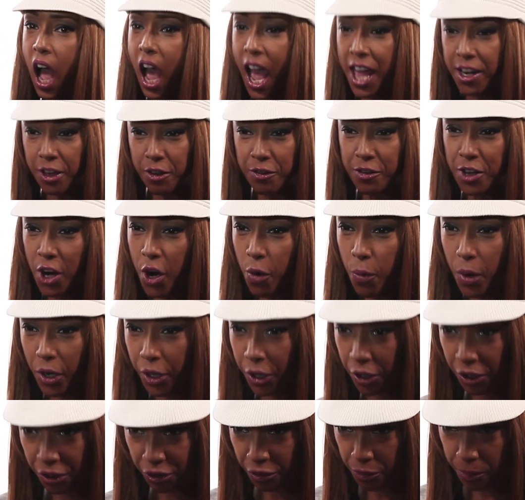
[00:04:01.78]
I don't know
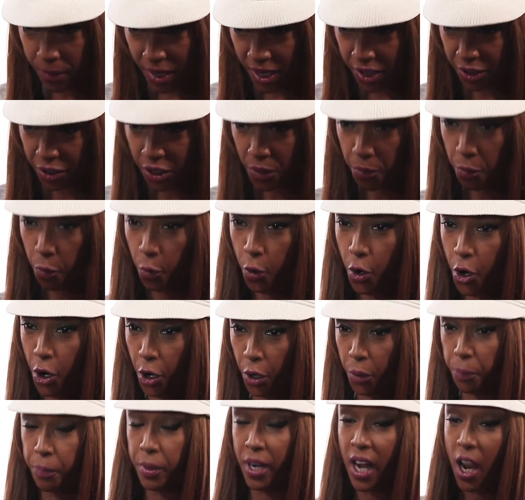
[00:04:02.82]
what could have made them
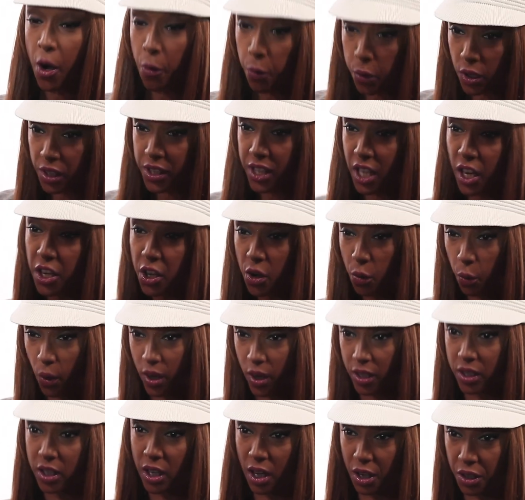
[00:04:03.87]
work, but I will tell you
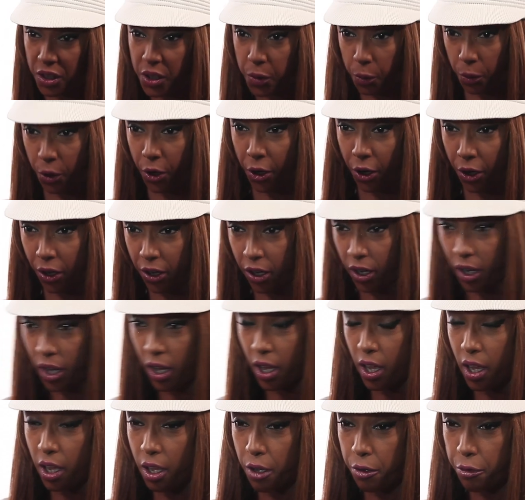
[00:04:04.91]
what does work.
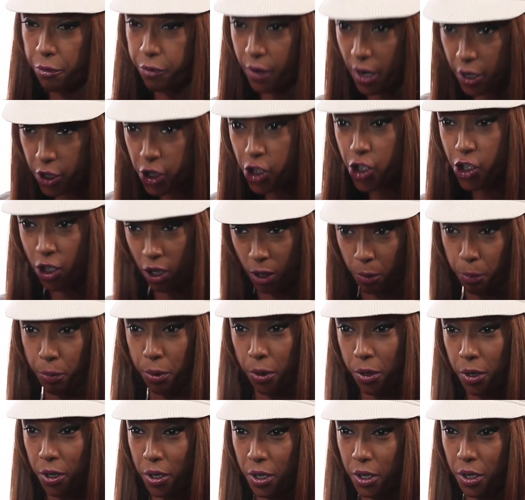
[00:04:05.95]
Friendship
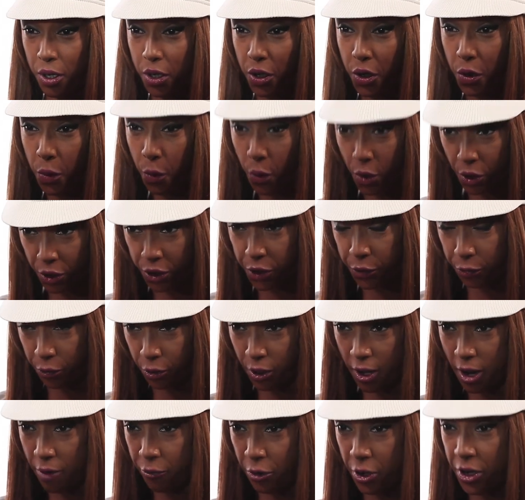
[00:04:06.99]
works
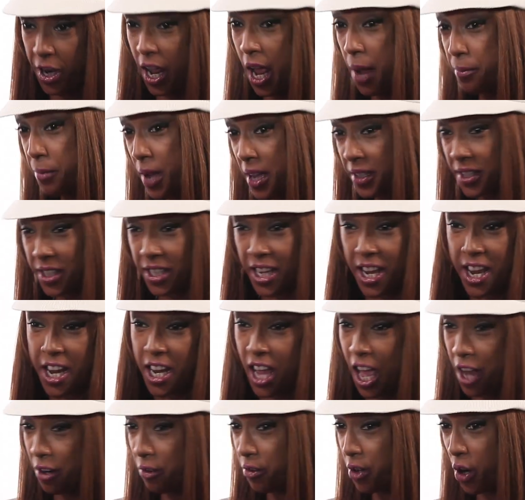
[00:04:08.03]
forever. Now, I'm not
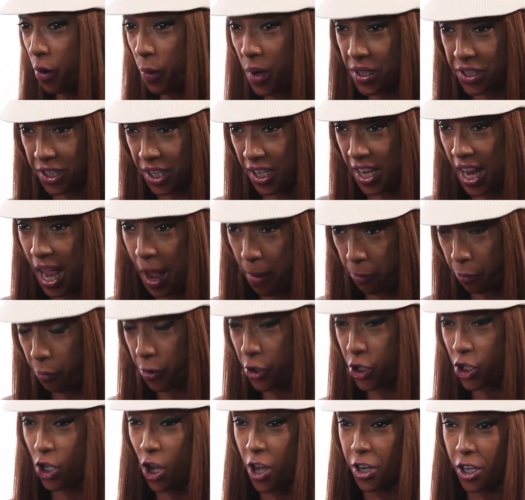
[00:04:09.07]
saying, I don't know what's going to happen
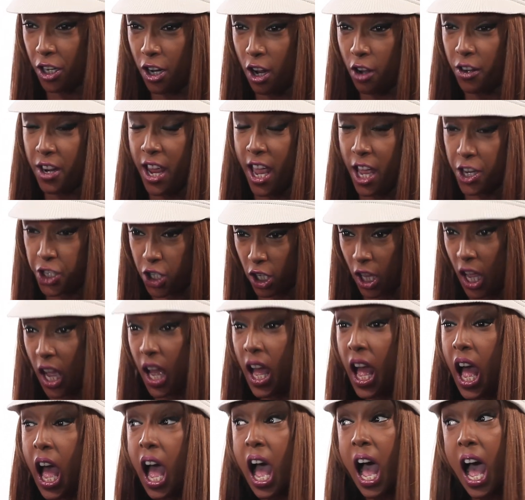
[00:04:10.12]
with Shawn and
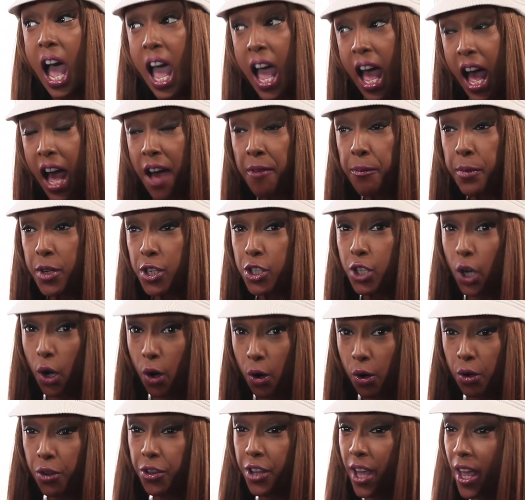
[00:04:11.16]
Angela. I have been
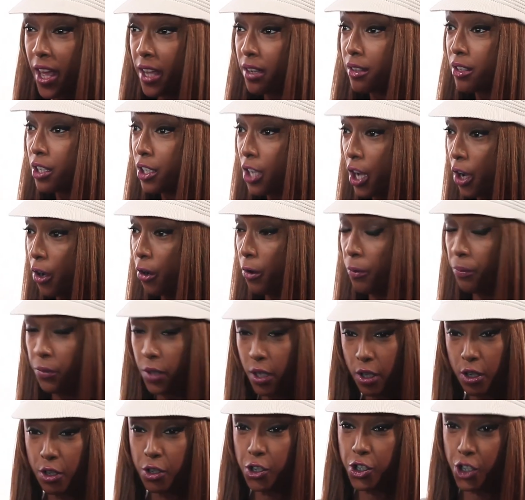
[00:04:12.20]
told that, you know,
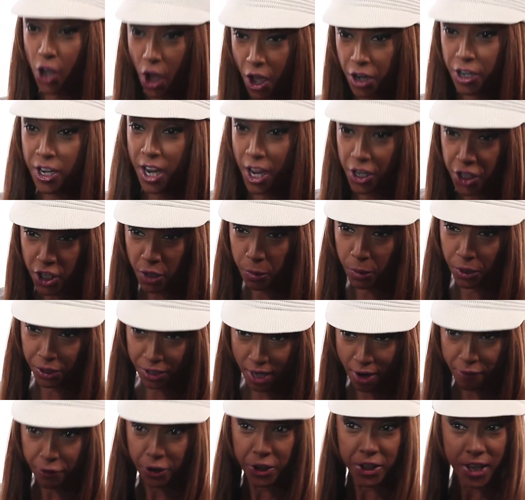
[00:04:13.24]
Shawn and Angela will
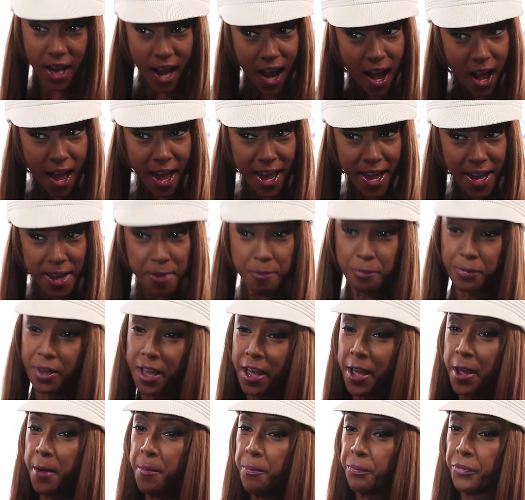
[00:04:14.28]
never die,
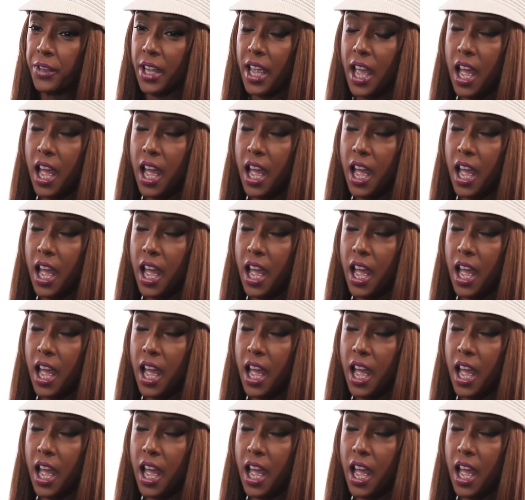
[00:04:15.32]
but